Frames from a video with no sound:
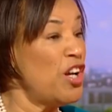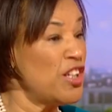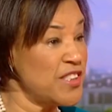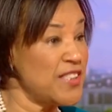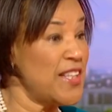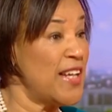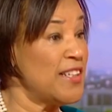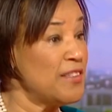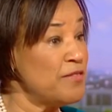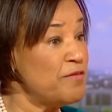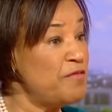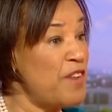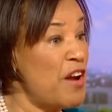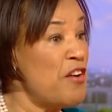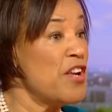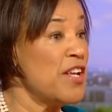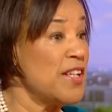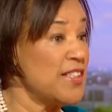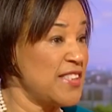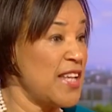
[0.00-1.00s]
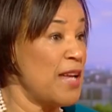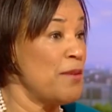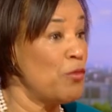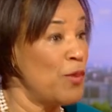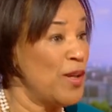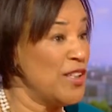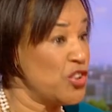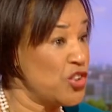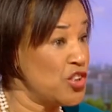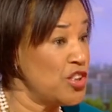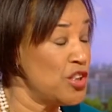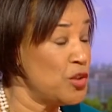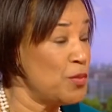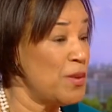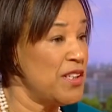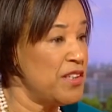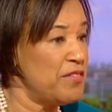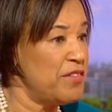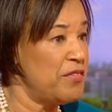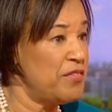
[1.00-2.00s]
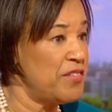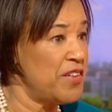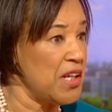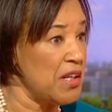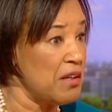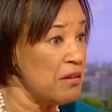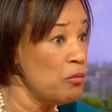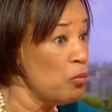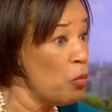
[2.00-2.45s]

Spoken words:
asked that very same question in 2015.